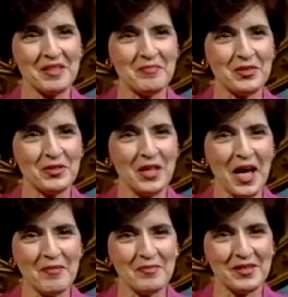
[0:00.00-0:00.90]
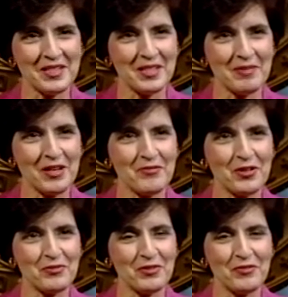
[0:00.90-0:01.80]
Bill Knapp, somebody I've
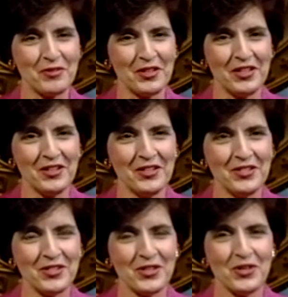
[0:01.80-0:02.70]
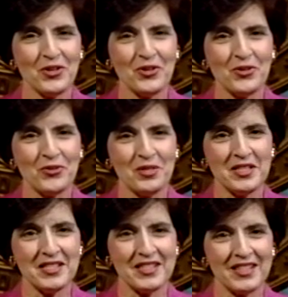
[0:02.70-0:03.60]
worked with for years, who
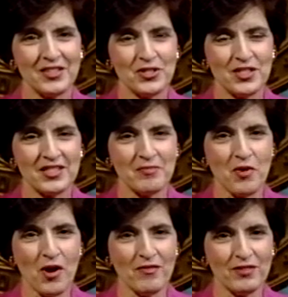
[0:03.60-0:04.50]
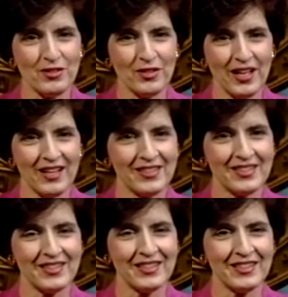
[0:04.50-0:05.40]
is just a marvel
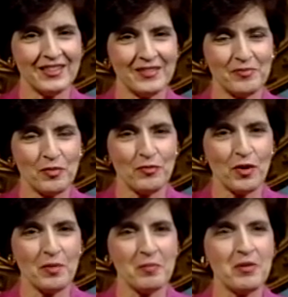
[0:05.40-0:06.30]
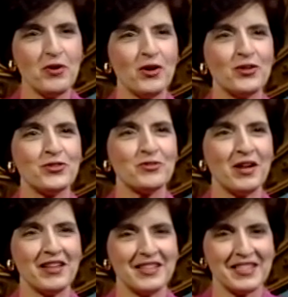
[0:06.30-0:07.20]
at performing miracles
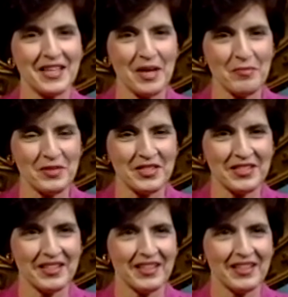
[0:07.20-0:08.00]
around this campus.